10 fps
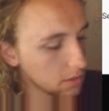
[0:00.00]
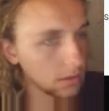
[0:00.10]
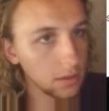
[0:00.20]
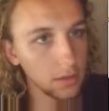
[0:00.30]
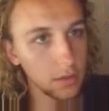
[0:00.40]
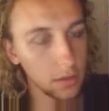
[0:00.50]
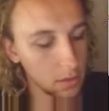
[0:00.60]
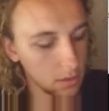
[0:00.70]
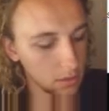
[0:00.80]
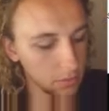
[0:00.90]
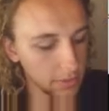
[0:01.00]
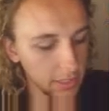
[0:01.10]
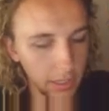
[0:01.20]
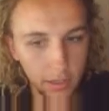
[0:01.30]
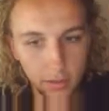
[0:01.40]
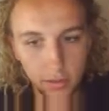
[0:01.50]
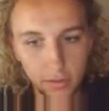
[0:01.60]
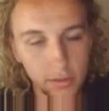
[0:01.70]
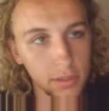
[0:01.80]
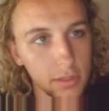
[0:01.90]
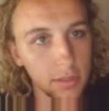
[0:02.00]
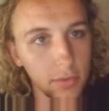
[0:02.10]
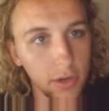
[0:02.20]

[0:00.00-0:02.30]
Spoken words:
So once again, it's the same kind of deal.